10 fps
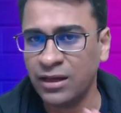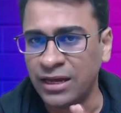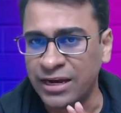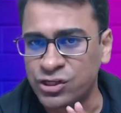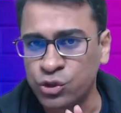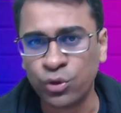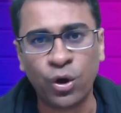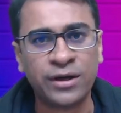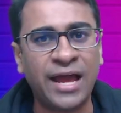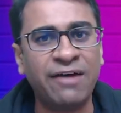It should
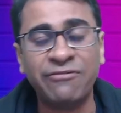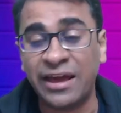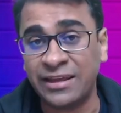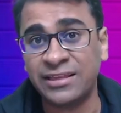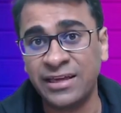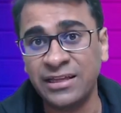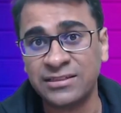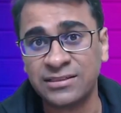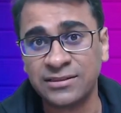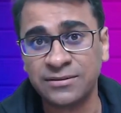not have anything
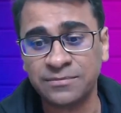else.